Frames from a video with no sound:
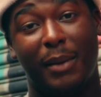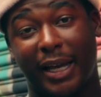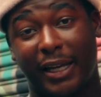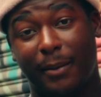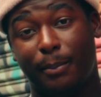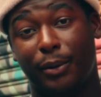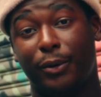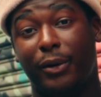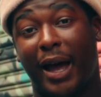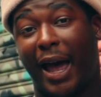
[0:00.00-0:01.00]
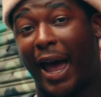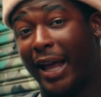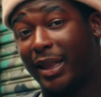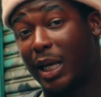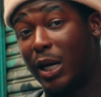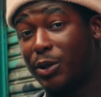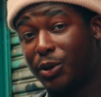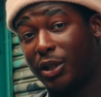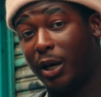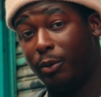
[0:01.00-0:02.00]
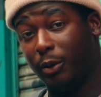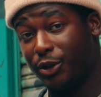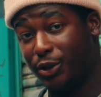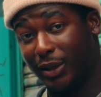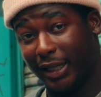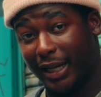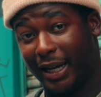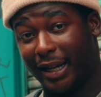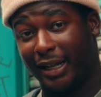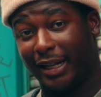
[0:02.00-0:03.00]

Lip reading: my gimbal at the country club we were shooting at.